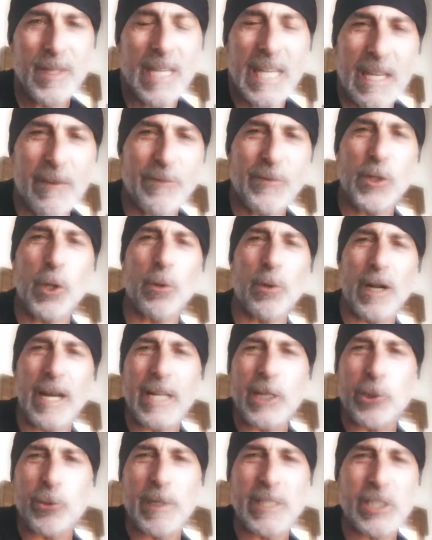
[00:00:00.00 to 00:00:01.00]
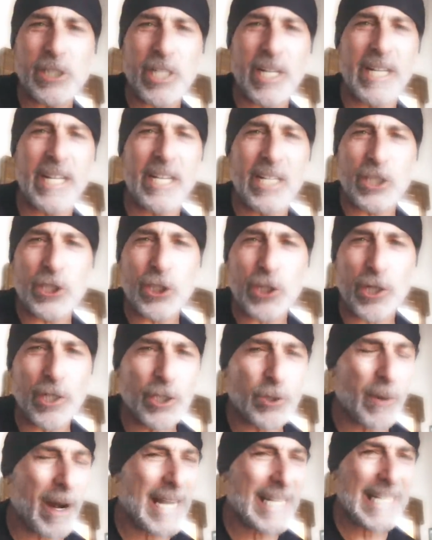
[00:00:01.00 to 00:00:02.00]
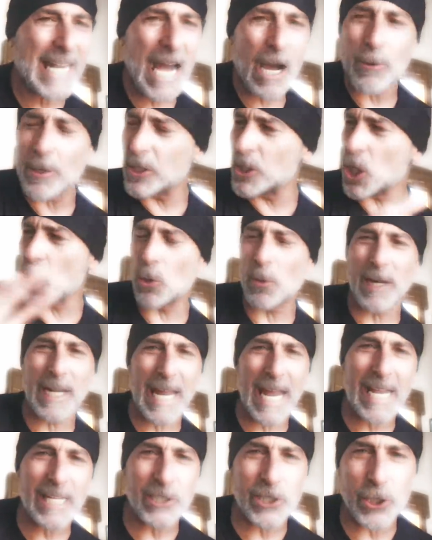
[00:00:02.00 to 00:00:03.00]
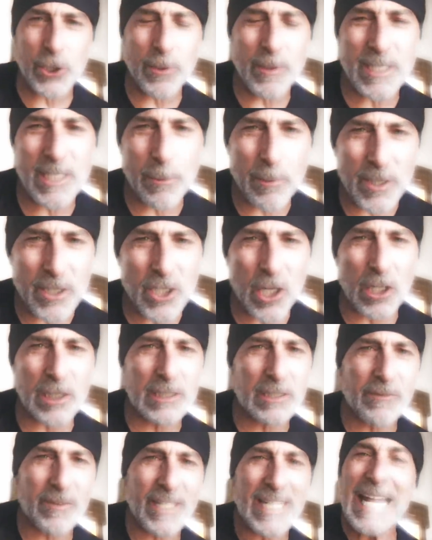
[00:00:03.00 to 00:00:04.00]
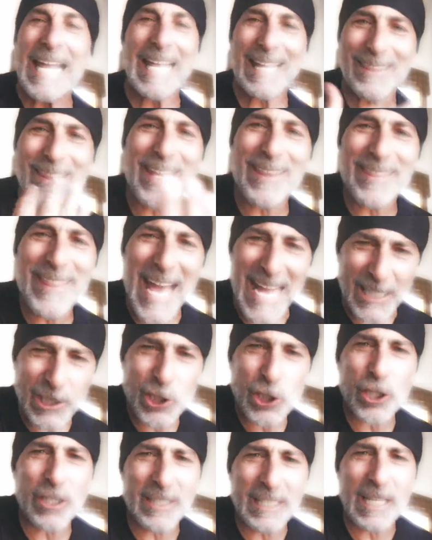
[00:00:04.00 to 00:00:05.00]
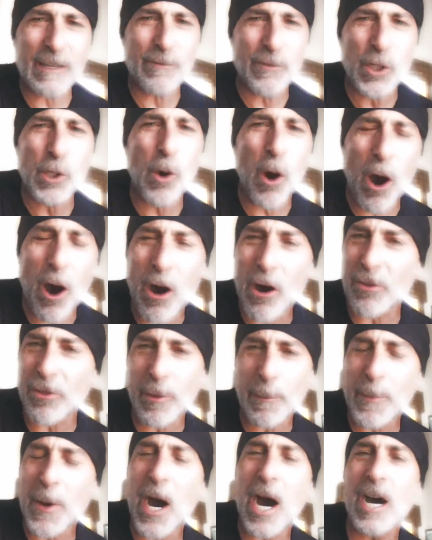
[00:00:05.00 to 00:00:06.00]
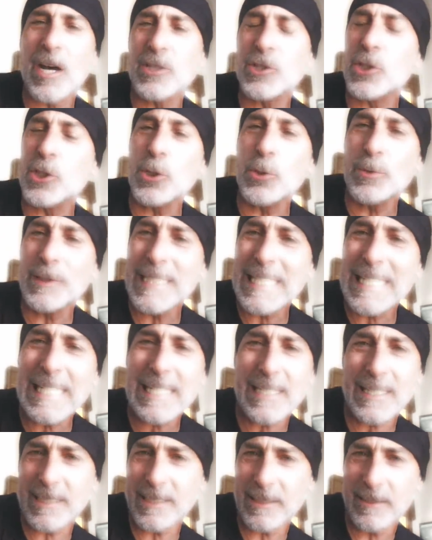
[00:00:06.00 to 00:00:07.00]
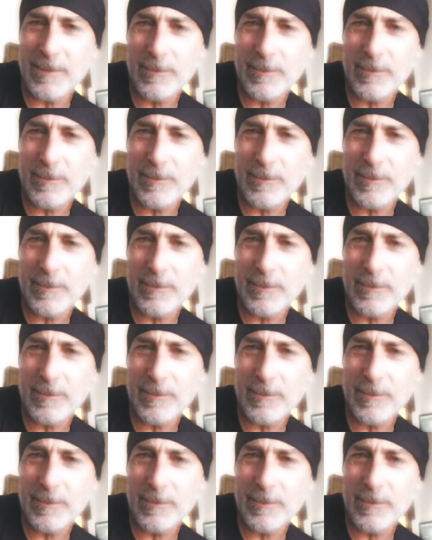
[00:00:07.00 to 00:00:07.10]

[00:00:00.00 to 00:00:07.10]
If you're a Christian in a church right now and no one hates you as a result of it, then that should give you all the pause you need.